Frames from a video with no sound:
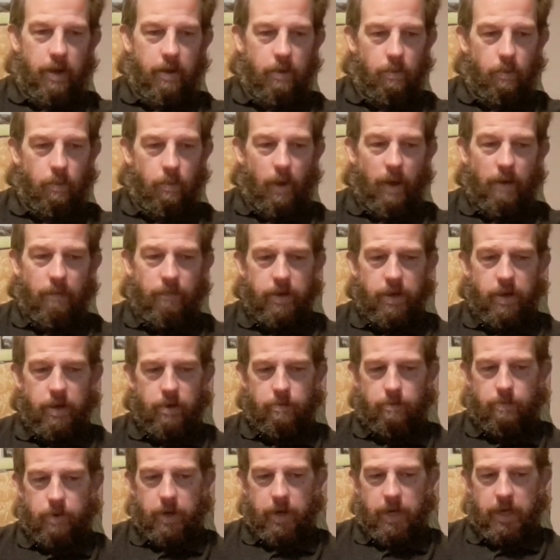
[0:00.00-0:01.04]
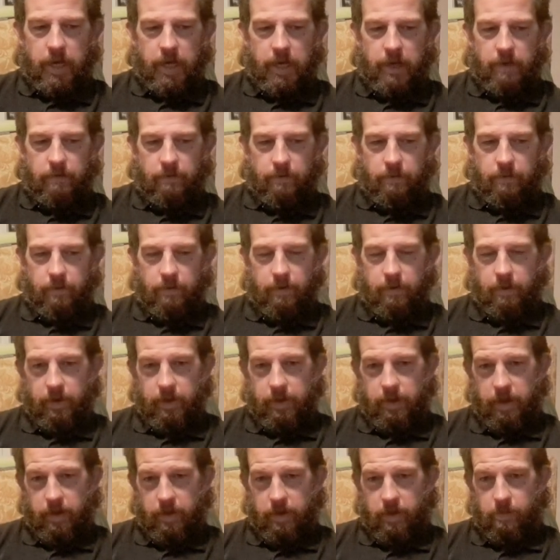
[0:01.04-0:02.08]
Whether you believe
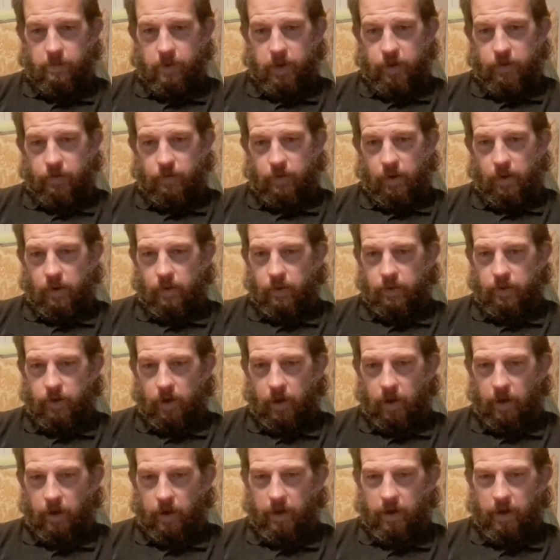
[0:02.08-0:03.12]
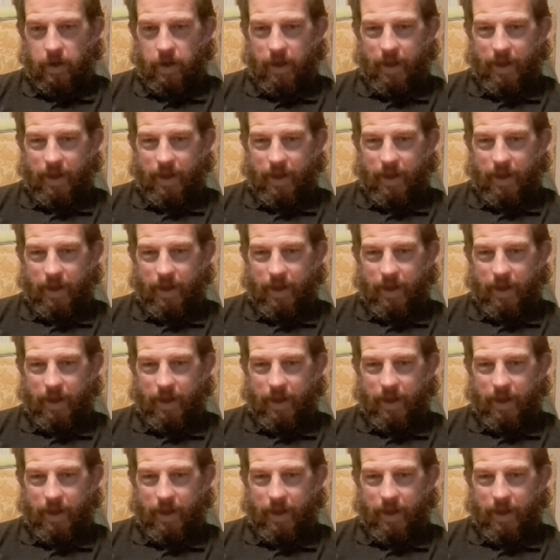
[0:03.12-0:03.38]
this to be true or not,